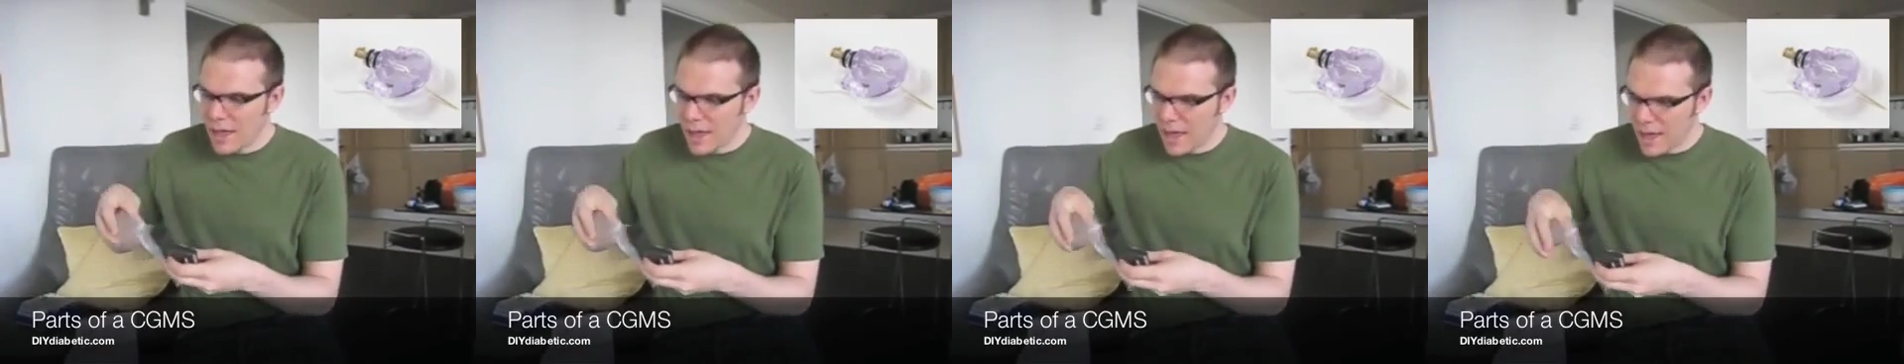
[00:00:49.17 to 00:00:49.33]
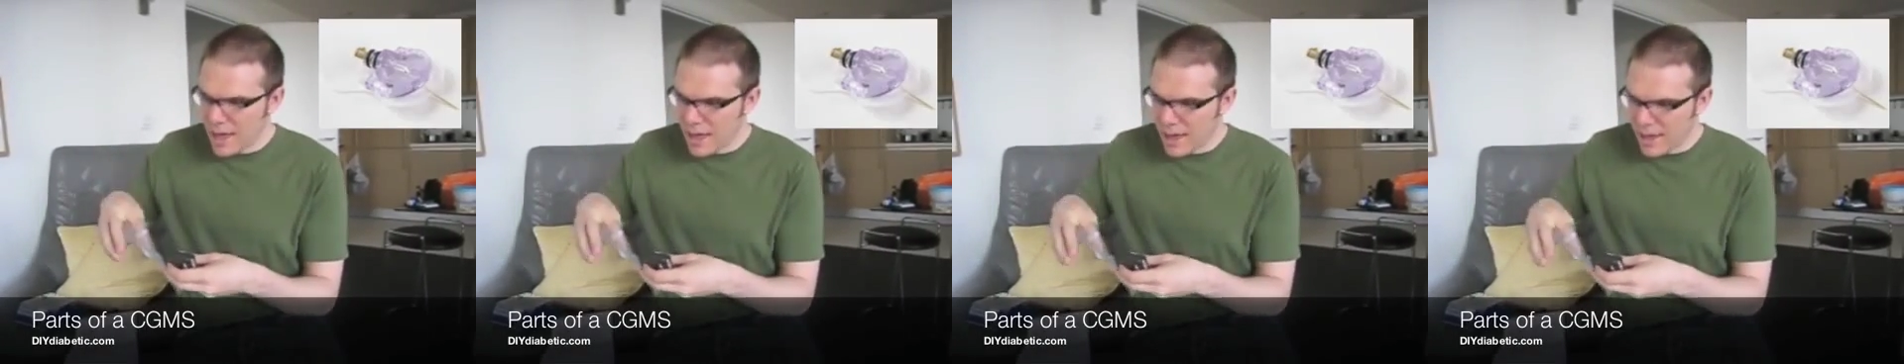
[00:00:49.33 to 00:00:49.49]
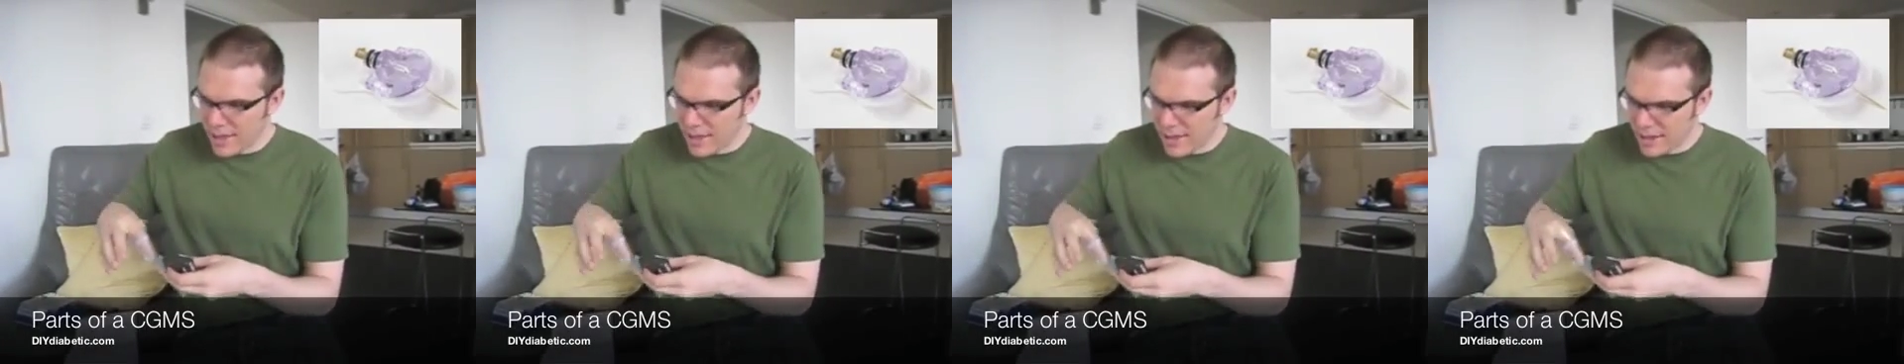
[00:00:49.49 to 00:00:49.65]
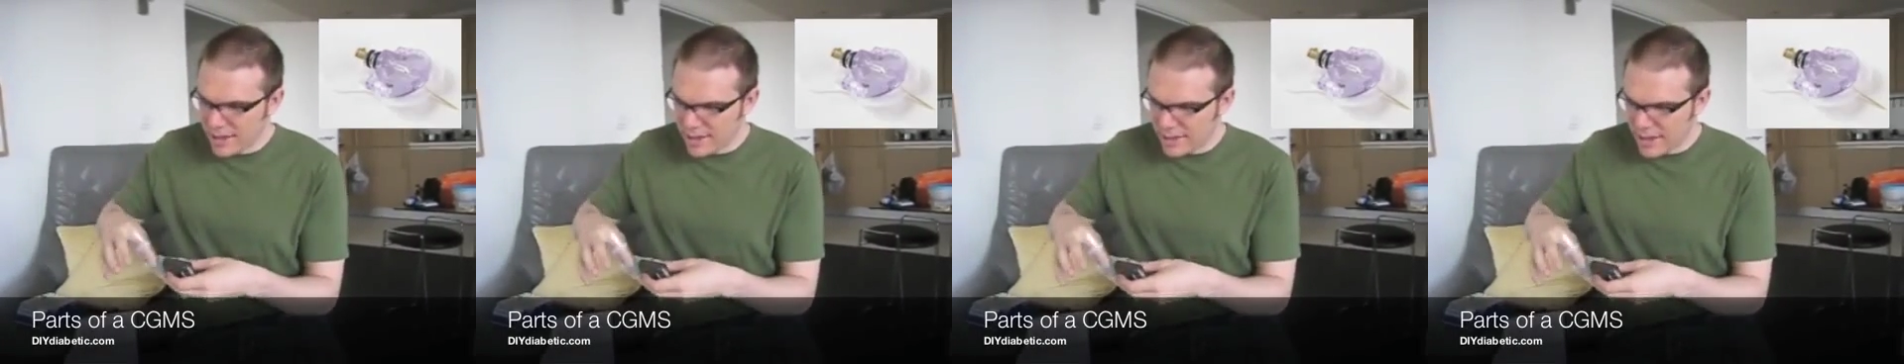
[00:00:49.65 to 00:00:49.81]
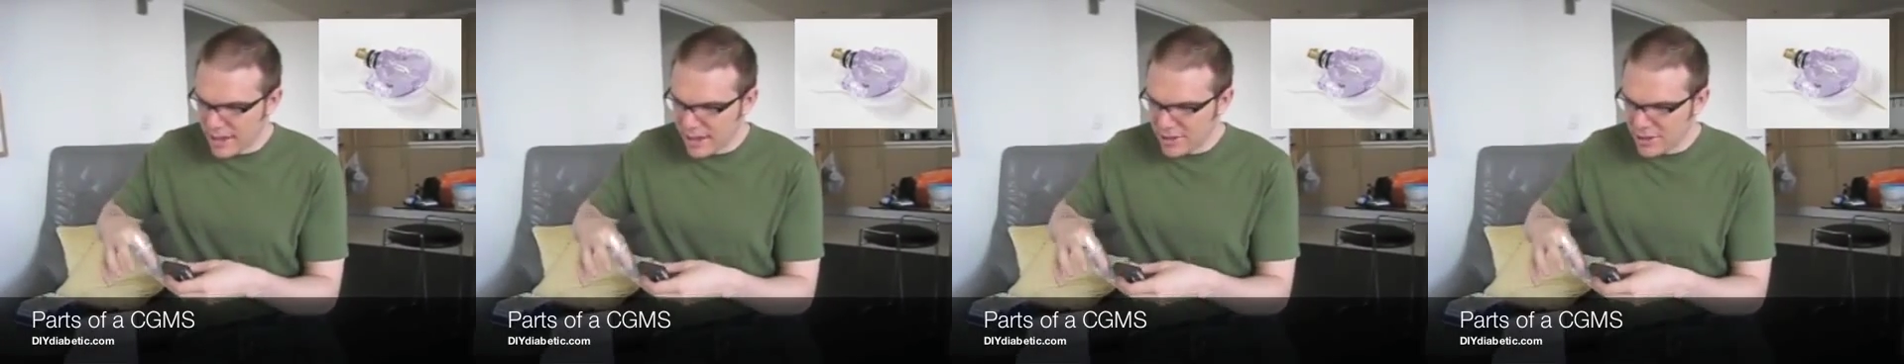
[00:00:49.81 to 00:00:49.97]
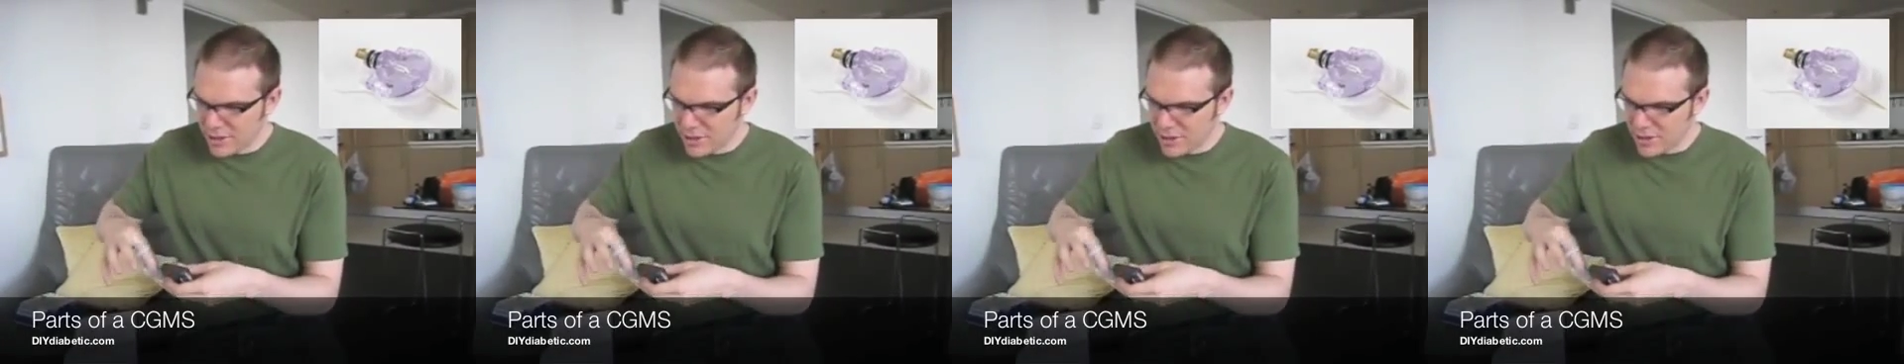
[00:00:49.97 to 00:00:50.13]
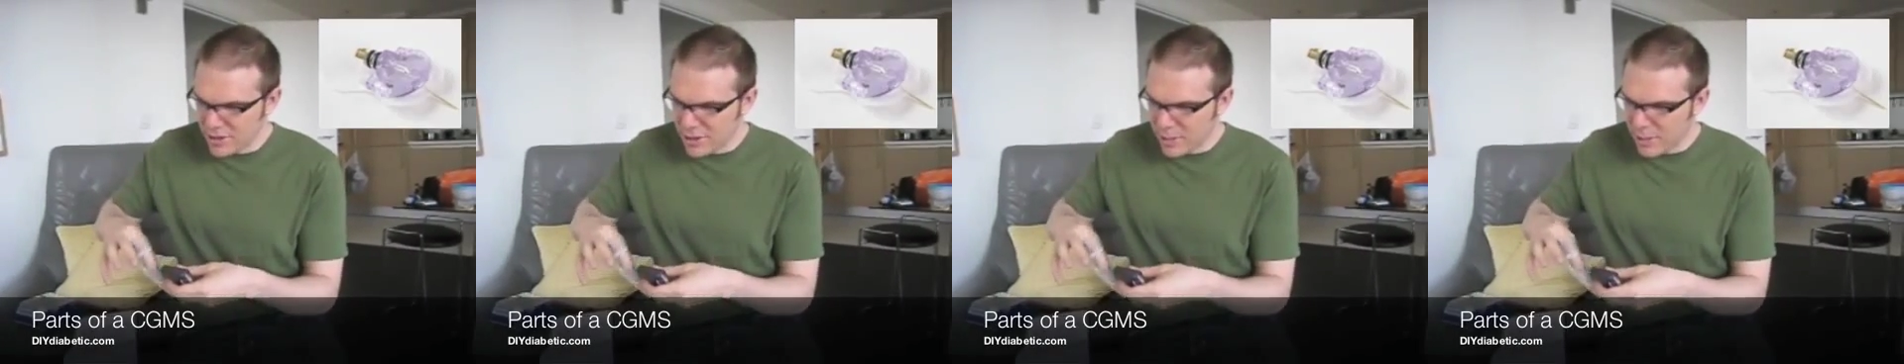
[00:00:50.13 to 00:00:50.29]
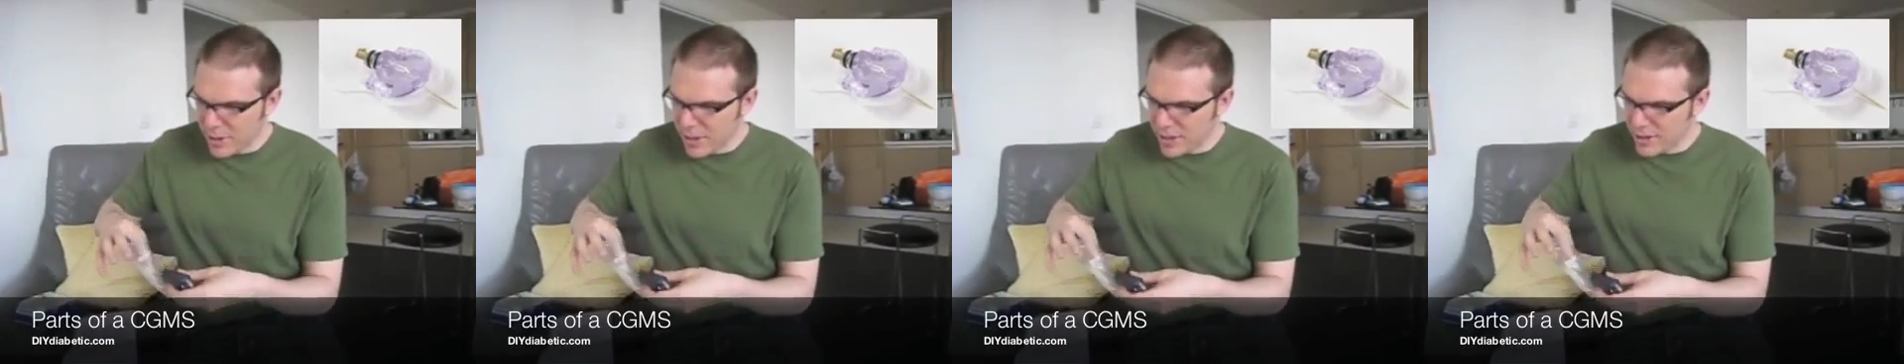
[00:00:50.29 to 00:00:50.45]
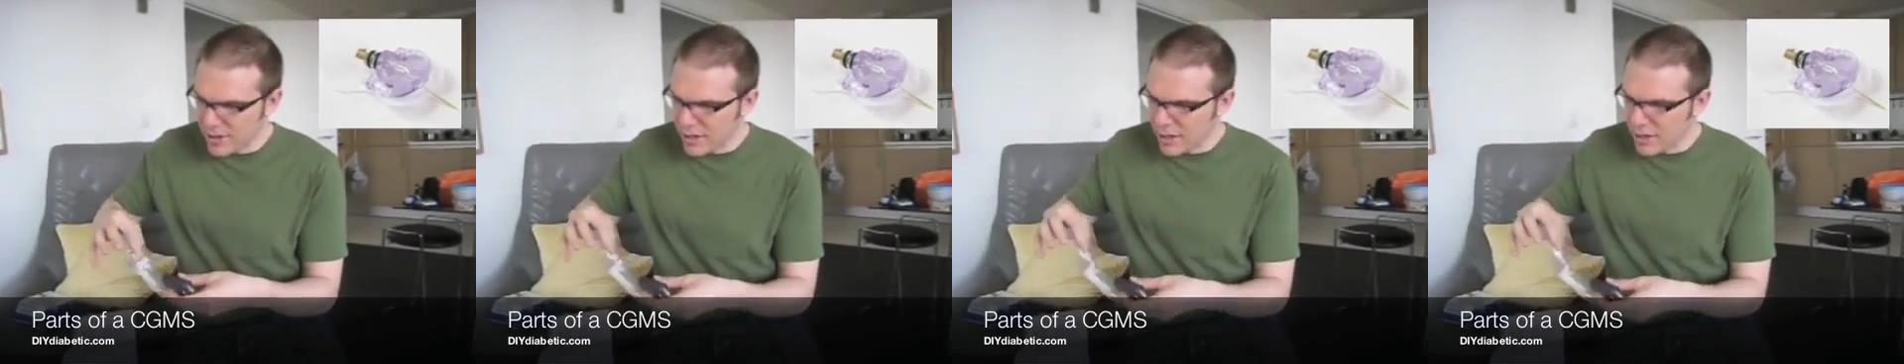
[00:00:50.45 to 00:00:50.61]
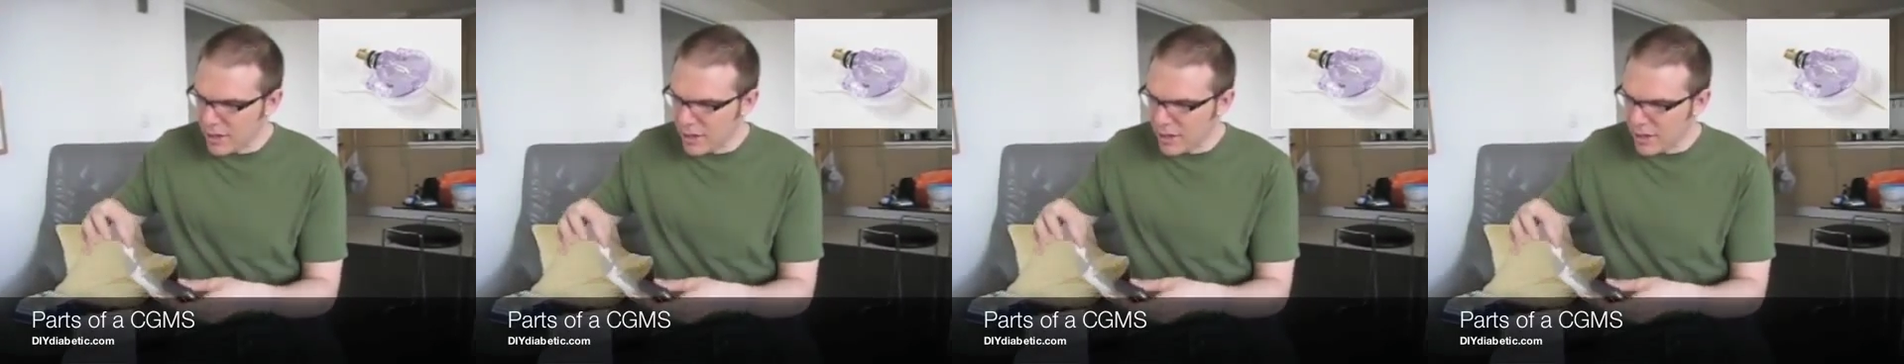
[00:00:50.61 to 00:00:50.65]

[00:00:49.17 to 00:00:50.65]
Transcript: And the sensor is the part